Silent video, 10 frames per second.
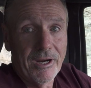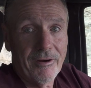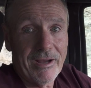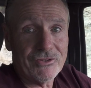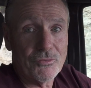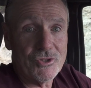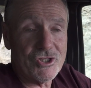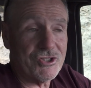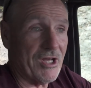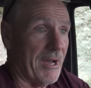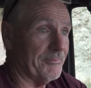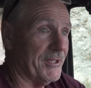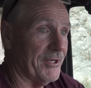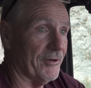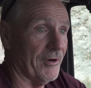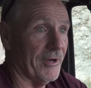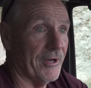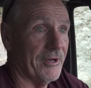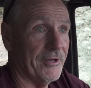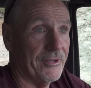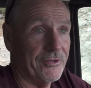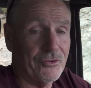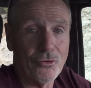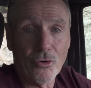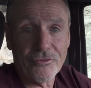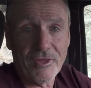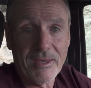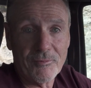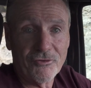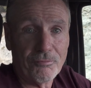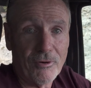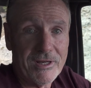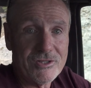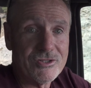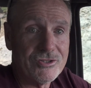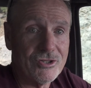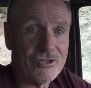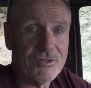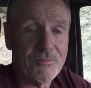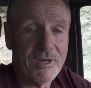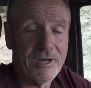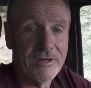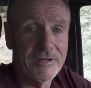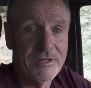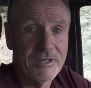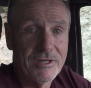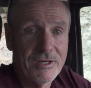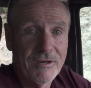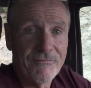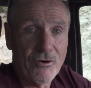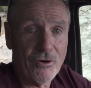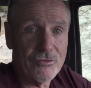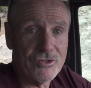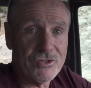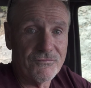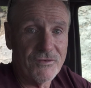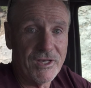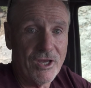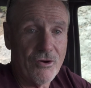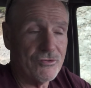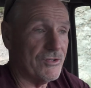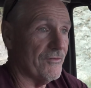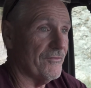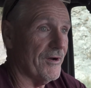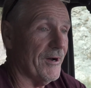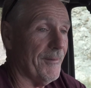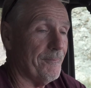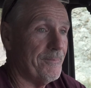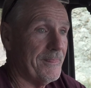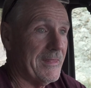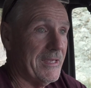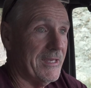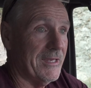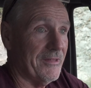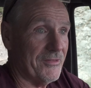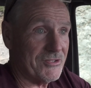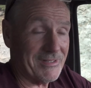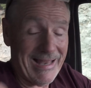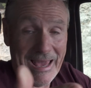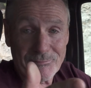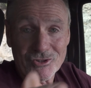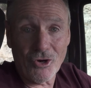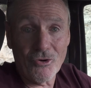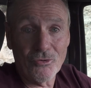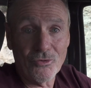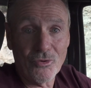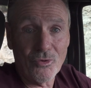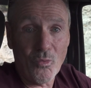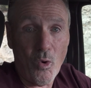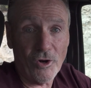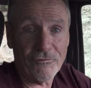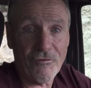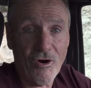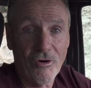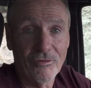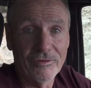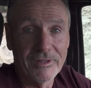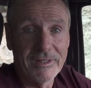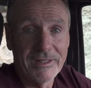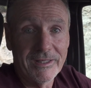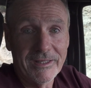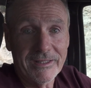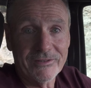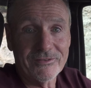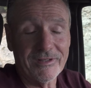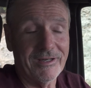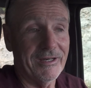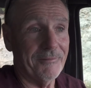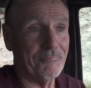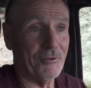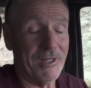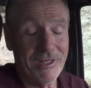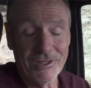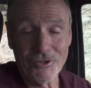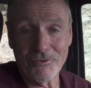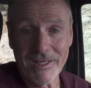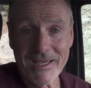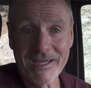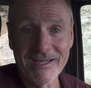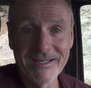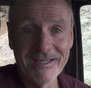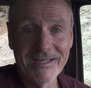Alright, so we just stopped here north of Jemez Springs, took some photos and some videos of this limestone waterfall. It's pretty unique.